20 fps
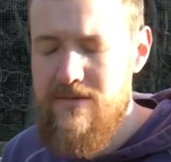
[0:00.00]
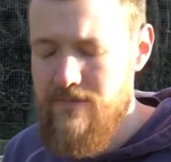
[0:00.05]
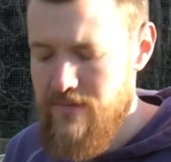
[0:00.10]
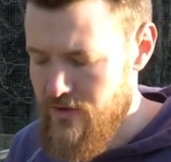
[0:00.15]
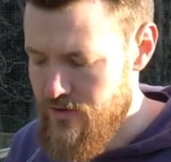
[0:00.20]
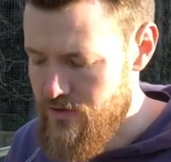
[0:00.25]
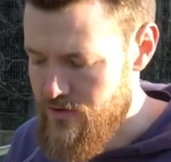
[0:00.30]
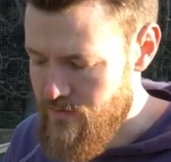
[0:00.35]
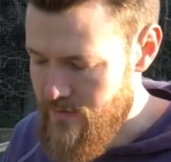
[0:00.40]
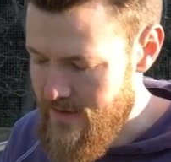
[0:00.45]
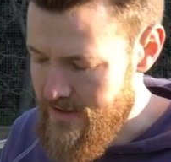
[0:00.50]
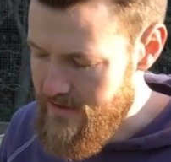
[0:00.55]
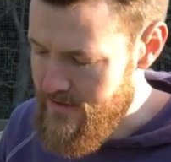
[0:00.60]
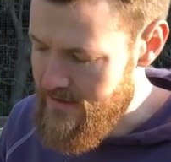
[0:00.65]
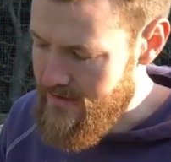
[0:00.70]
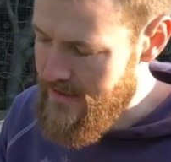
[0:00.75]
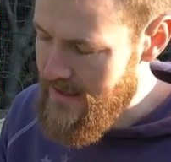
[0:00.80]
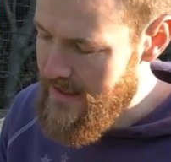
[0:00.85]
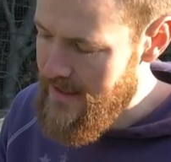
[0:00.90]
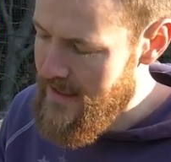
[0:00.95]
Because
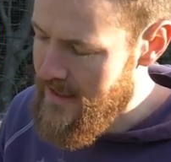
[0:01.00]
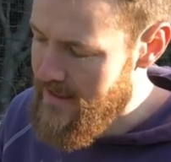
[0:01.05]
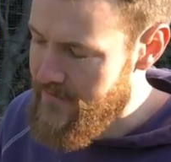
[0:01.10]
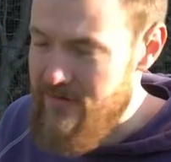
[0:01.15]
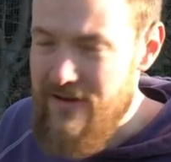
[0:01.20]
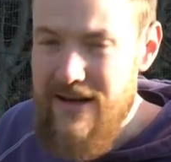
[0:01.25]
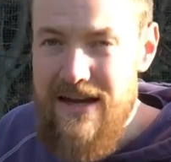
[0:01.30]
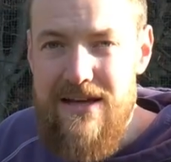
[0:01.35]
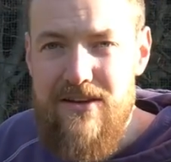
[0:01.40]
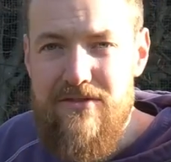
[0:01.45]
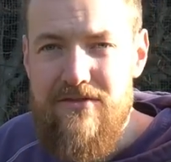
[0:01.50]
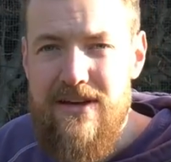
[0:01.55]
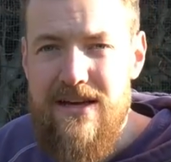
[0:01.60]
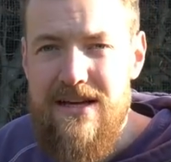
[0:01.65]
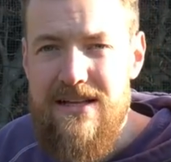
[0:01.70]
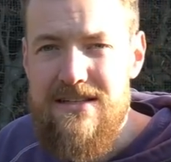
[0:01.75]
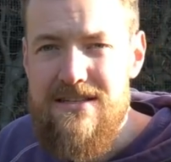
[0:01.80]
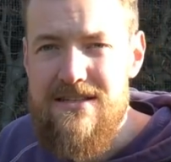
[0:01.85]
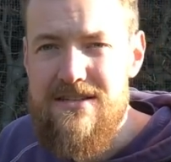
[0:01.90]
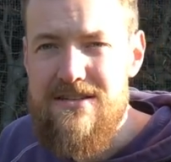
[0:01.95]
when they have a lack of
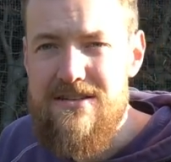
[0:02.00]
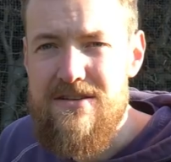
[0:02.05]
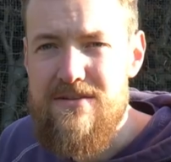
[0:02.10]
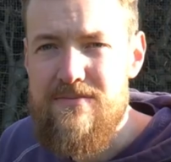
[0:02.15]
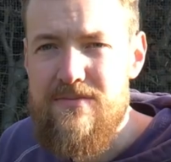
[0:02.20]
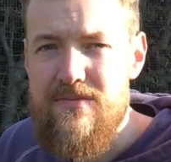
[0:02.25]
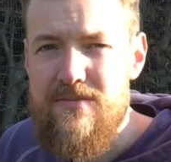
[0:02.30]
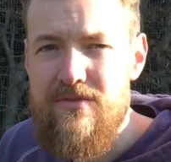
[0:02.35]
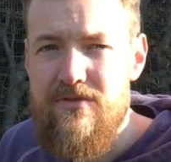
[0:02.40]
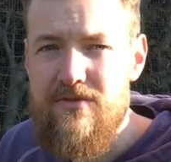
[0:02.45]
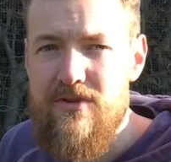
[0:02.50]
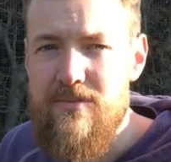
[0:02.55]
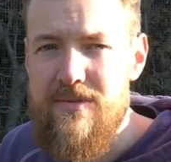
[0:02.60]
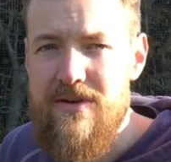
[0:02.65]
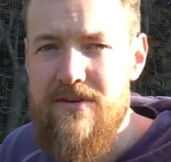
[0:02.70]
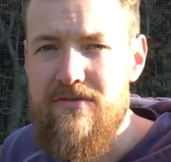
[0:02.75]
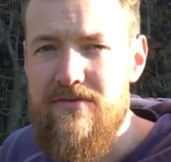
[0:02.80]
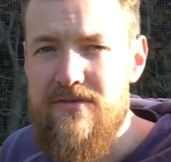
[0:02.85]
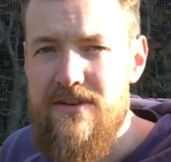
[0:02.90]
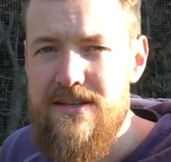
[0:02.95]
calcium from
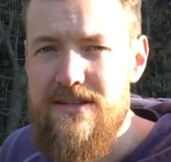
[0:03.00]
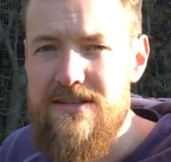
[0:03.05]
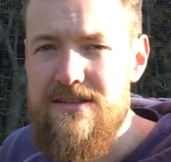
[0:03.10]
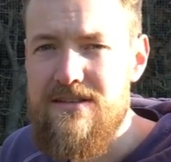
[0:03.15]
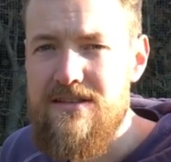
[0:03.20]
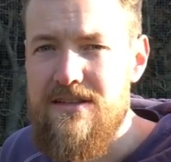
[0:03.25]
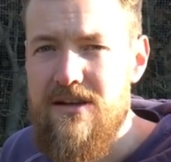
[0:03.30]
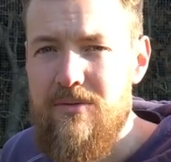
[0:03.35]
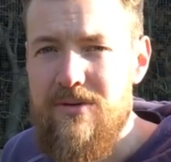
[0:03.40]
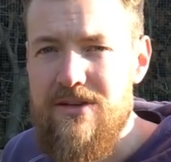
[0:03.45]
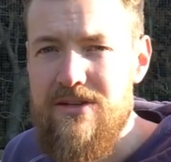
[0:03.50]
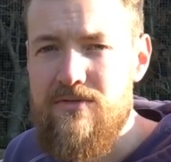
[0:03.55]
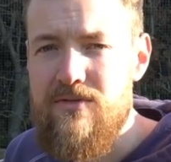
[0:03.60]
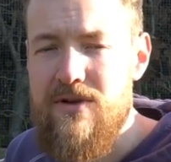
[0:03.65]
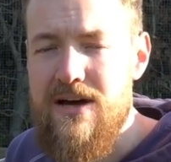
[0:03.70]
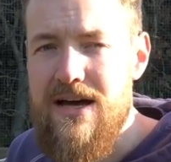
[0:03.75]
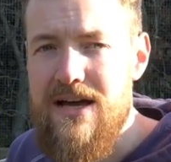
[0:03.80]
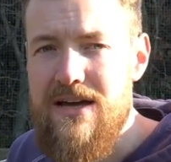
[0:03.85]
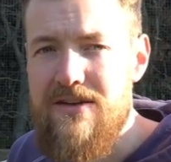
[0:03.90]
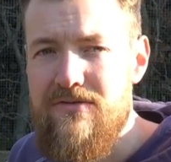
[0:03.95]
their feed, they will
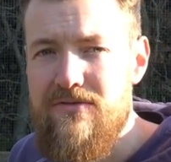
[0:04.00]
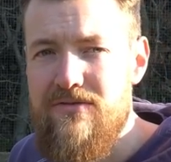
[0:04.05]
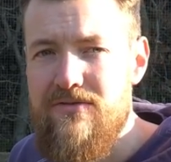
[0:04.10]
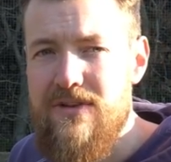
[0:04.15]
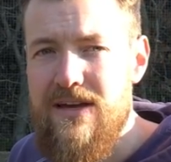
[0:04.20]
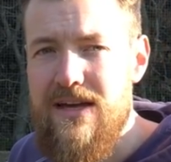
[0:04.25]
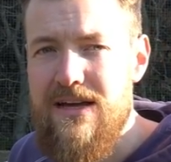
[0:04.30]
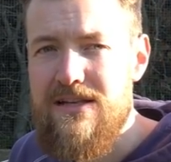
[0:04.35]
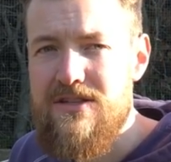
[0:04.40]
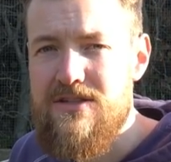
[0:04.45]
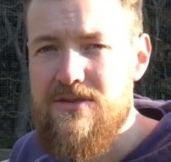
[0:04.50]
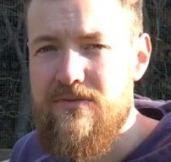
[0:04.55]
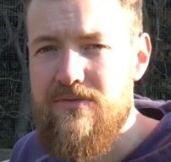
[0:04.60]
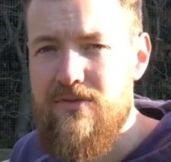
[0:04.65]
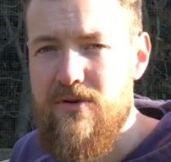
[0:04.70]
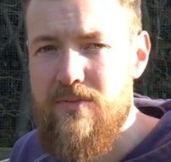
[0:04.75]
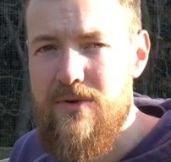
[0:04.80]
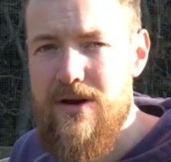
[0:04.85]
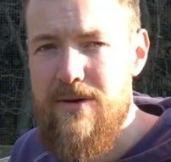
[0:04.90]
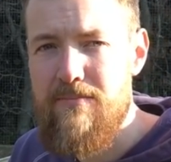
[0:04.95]
derive calcium
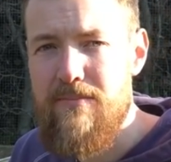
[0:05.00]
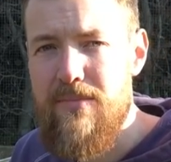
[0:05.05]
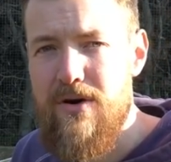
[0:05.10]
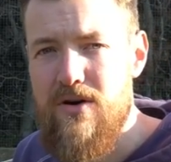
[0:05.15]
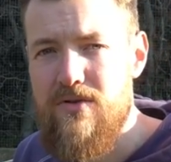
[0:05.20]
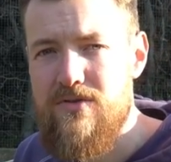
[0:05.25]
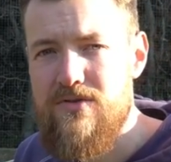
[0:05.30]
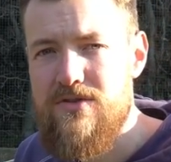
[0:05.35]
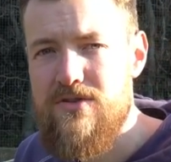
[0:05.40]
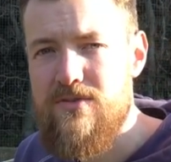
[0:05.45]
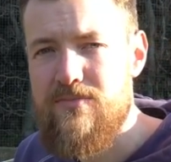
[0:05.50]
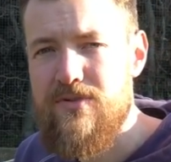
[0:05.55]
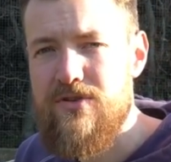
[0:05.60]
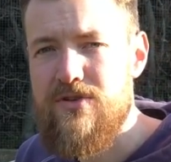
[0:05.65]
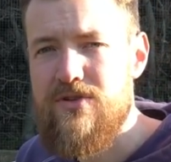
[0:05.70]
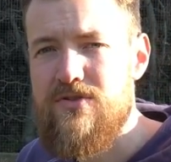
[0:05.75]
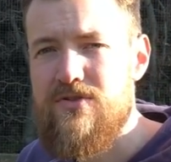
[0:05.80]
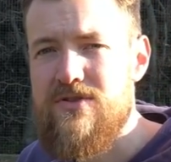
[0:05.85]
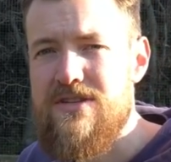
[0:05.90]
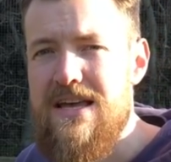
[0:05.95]
from their bones to
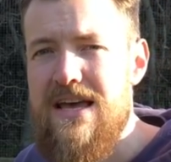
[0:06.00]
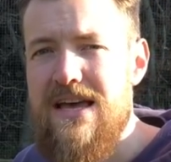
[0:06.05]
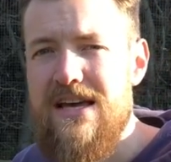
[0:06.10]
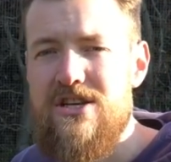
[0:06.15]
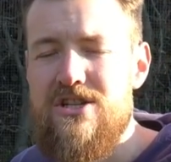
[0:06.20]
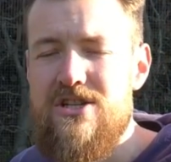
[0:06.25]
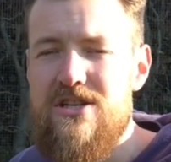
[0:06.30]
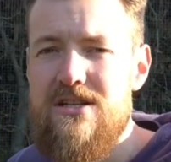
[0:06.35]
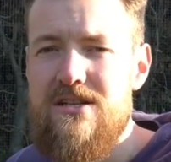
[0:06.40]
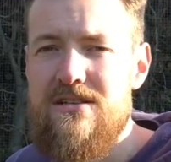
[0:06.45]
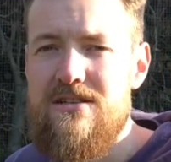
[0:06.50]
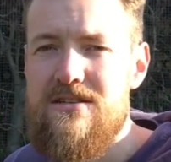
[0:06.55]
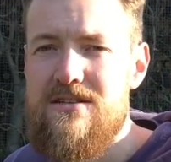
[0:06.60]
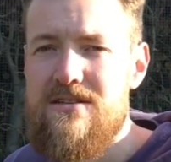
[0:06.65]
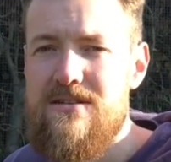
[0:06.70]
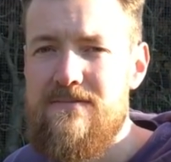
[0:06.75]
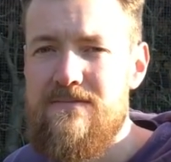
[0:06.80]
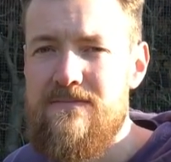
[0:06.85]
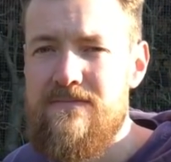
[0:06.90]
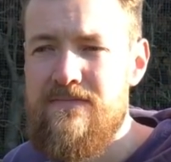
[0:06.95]
produce
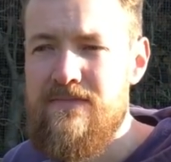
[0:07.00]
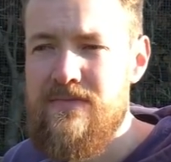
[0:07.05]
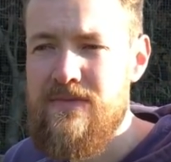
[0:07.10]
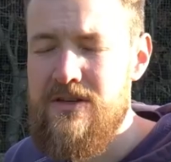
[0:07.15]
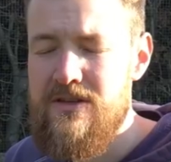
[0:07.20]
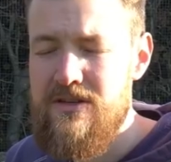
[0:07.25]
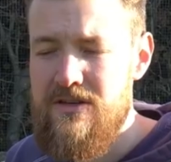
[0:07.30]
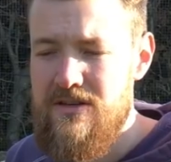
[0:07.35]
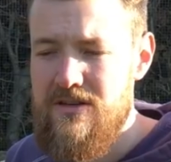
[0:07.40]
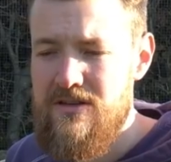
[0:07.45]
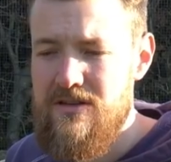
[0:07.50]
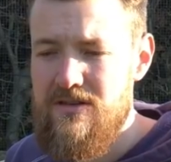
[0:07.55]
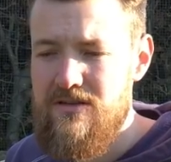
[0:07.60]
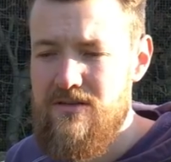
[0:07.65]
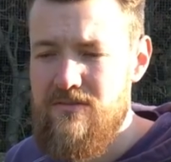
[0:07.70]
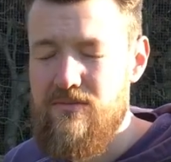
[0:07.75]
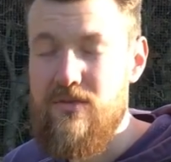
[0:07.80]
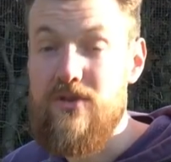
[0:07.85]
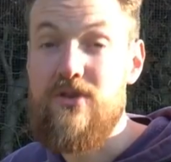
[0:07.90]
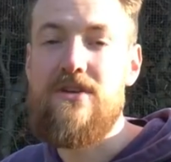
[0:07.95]
eggshells.
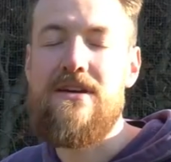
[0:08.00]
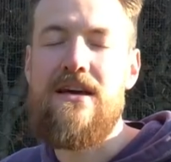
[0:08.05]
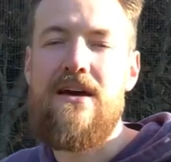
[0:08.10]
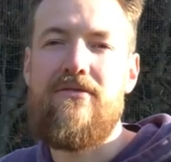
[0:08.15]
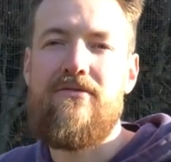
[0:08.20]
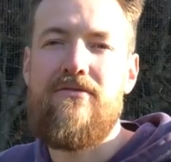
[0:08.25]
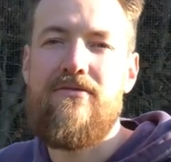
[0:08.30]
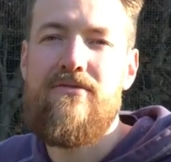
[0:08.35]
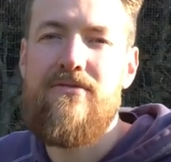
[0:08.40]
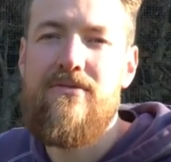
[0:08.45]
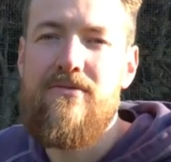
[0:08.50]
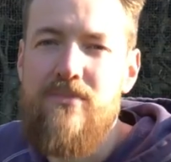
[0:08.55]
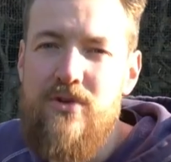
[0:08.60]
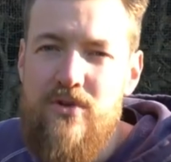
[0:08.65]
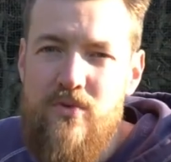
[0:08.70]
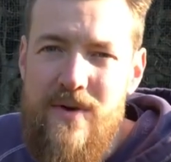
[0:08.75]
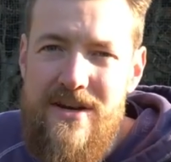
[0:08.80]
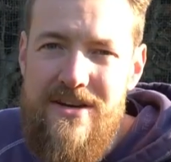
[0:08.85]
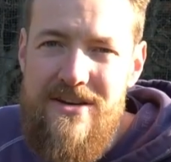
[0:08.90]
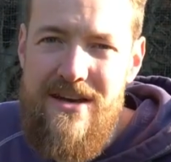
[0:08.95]

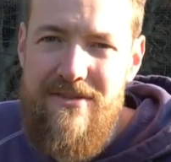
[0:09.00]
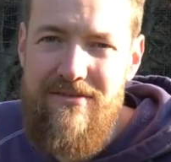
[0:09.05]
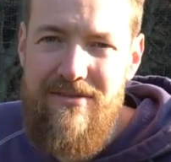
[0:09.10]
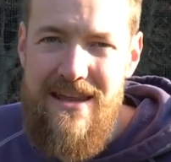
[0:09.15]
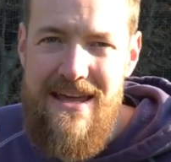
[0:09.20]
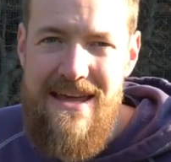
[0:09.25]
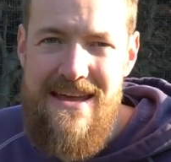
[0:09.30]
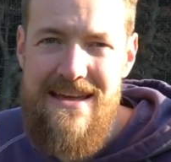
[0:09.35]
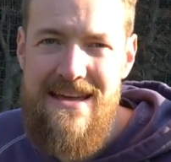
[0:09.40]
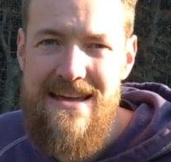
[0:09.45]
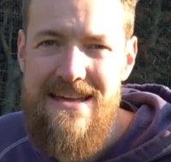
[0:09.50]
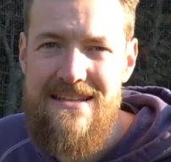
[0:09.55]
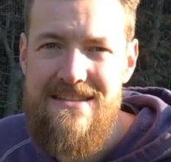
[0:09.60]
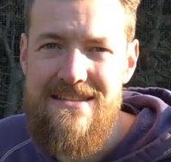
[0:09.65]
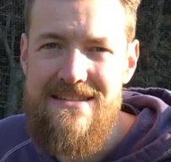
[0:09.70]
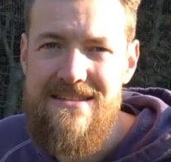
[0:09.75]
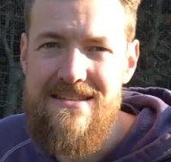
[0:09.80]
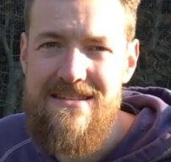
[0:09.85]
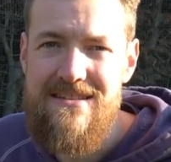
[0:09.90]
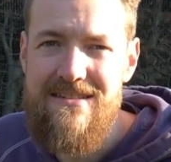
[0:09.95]
But when you have laying
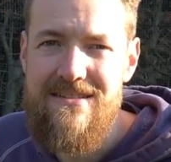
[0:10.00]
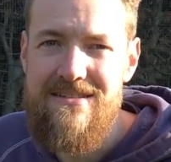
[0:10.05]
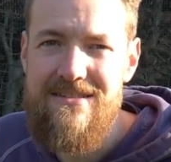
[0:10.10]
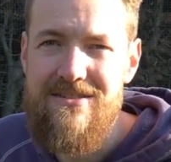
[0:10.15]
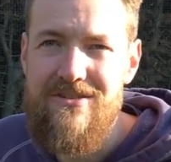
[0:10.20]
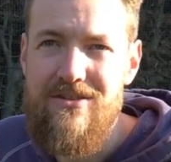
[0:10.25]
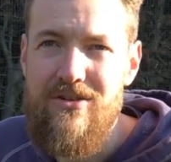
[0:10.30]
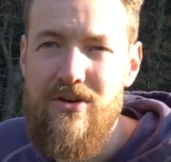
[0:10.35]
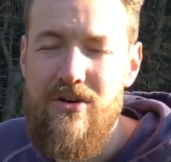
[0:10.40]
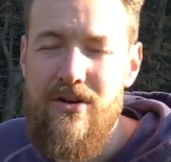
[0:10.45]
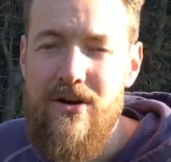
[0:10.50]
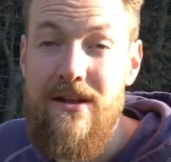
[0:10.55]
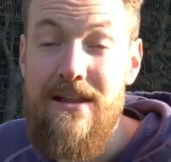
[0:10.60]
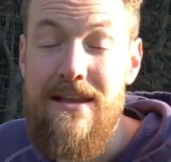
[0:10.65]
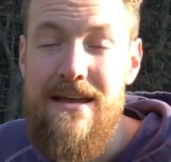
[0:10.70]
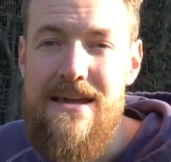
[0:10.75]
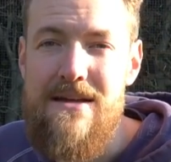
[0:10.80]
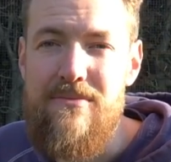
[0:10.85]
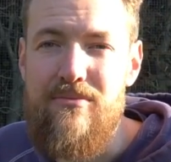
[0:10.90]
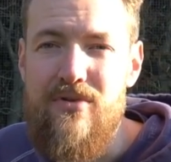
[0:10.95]
hens or a
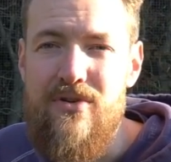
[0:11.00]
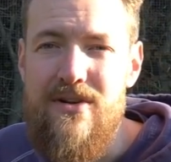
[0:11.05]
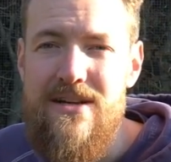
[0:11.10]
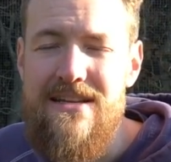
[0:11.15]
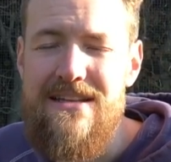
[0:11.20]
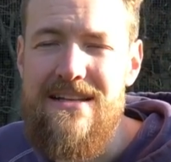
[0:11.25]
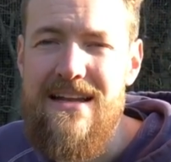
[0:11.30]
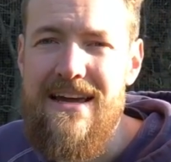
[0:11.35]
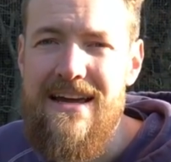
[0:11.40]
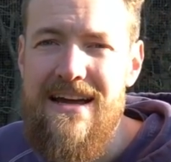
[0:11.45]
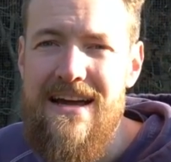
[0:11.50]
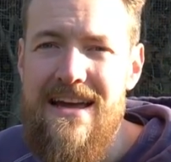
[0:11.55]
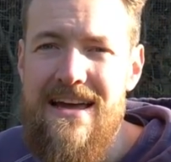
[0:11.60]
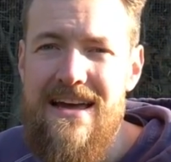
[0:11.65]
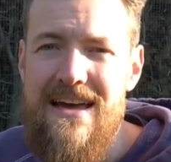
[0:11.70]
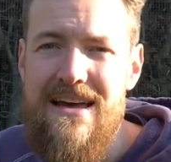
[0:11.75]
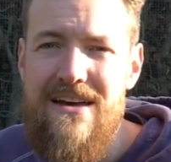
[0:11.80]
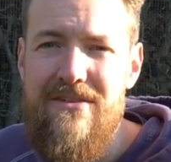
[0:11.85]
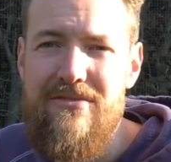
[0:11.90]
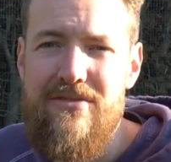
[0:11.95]
laying breed like I
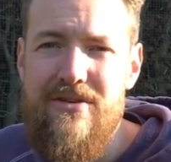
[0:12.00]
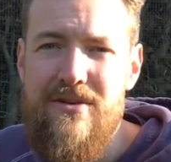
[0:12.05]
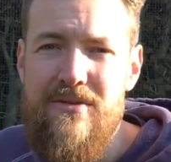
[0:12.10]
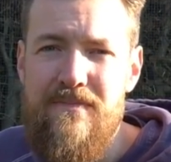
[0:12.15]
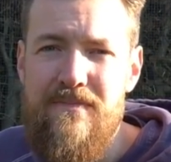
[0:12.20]
have,